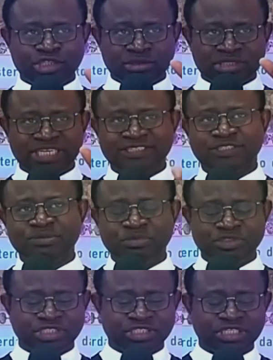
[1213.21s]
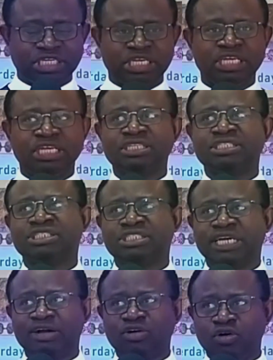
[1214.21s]
your testimony
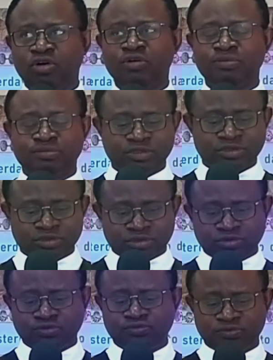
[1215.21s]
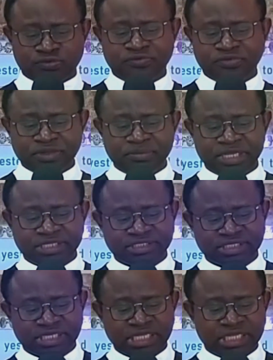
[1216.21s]
shall come to
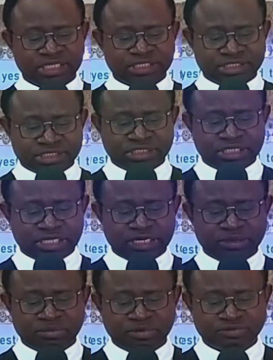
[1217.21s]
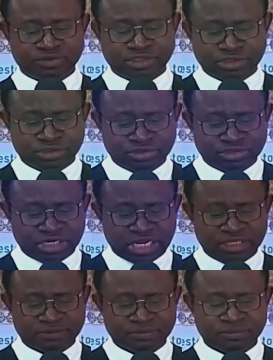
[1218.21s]
fulfillment in the name of Jesus
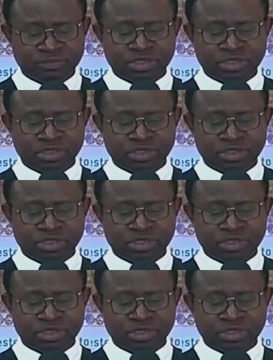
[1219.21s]
Christ.